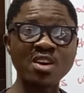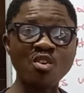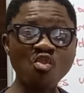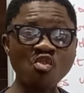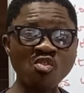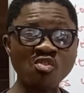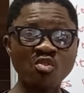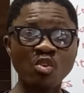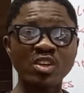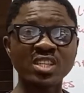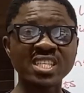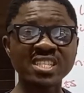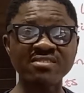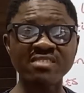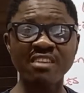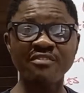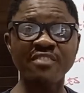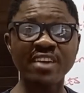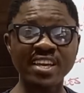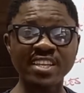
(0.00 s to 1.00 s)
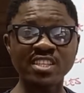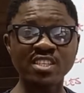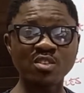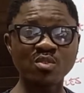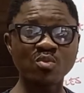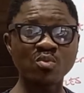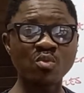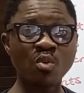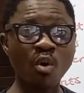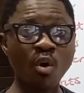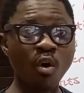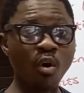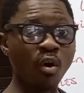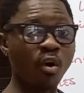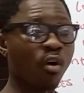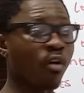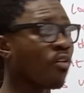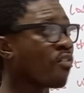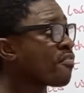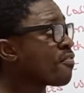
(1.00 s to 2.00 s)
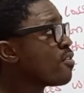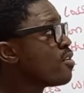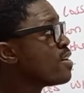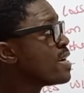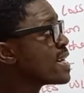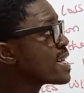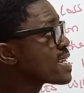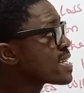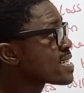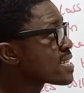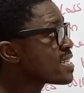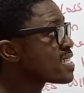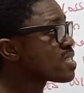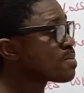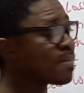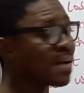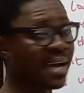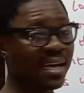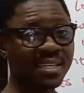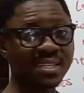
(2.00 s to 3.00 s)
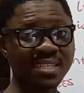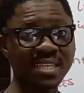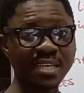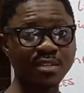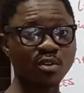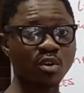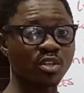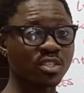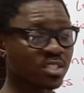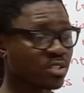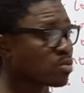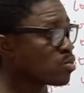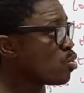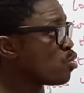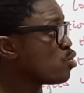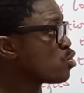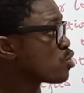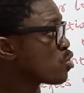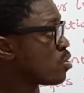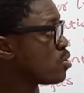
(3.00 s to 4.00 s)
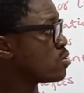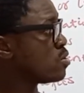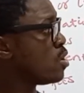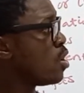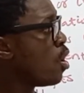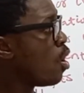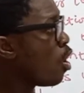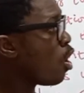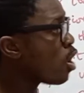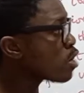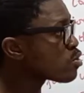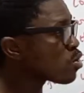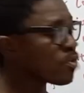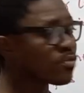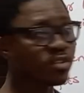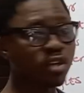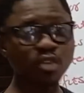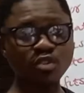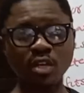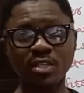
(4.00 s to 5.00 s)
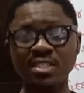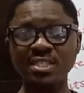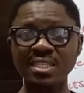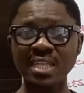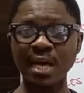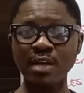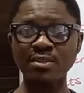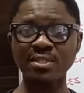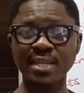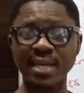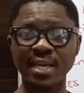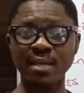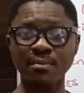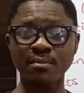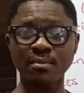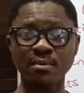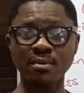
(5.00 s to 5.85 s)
grow the revenue of Graceman technology solution. Also, reduction in downtime.